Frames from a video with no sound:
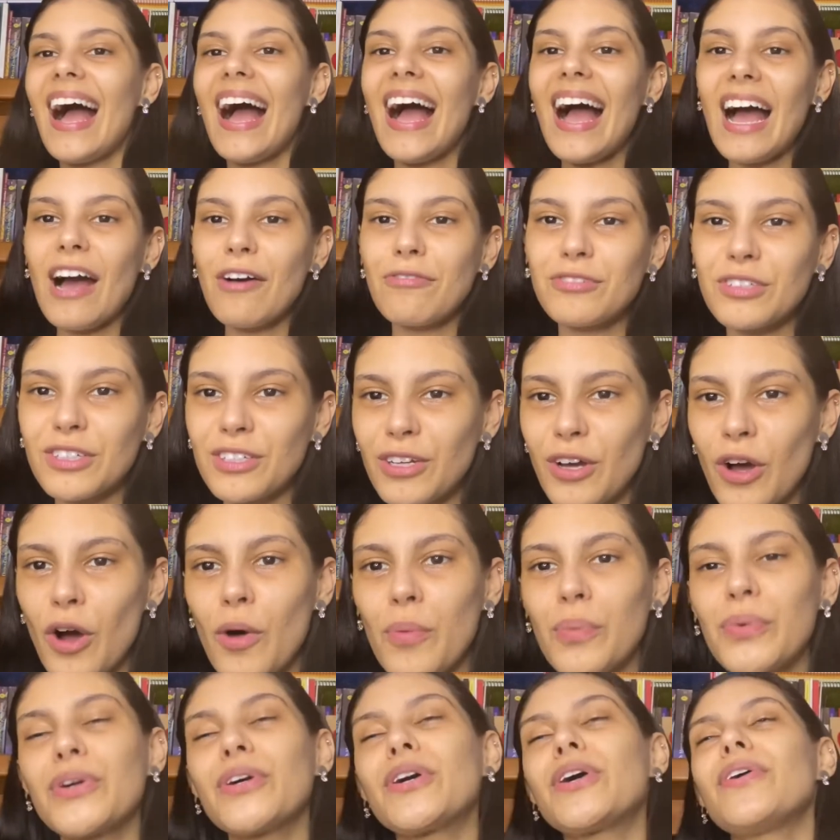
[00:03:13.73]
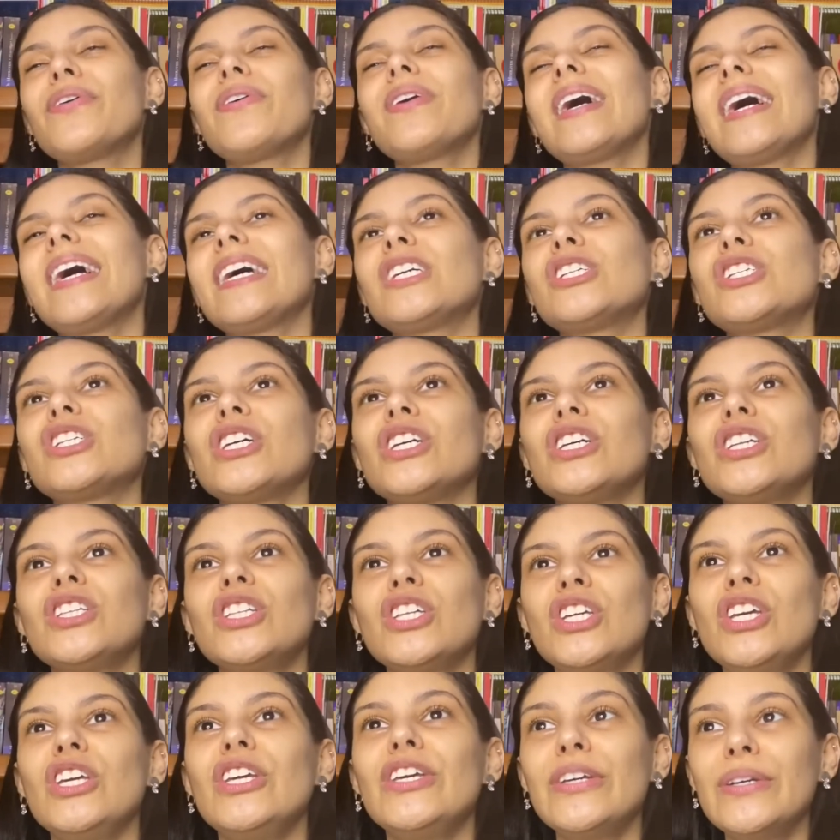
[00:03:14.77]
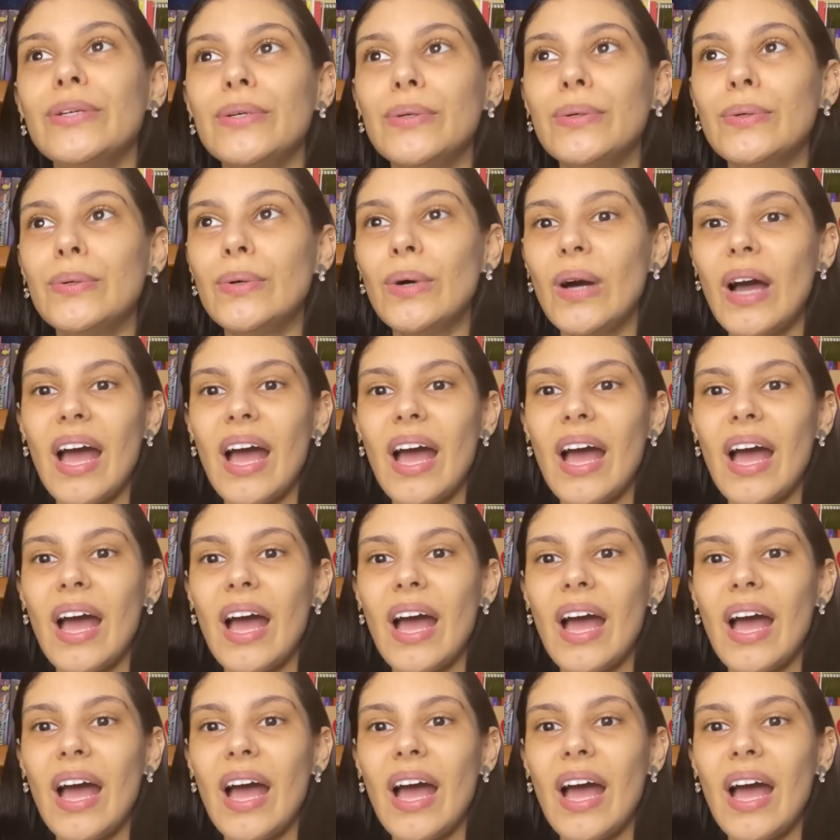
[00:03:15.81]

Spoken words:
After the homework correction, you